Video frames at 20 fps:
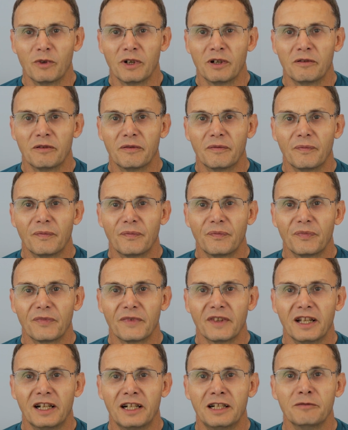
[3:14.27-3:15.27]
Well,
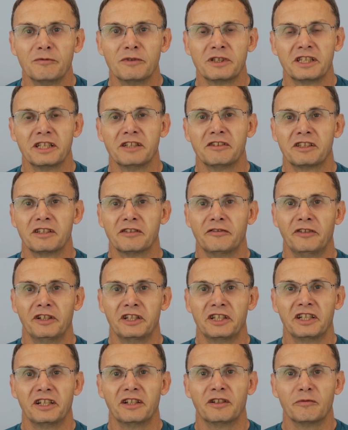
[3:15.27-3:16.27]
I was used to
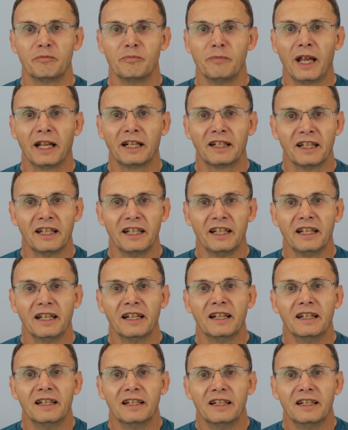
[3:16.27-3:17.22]
fishing on Medley.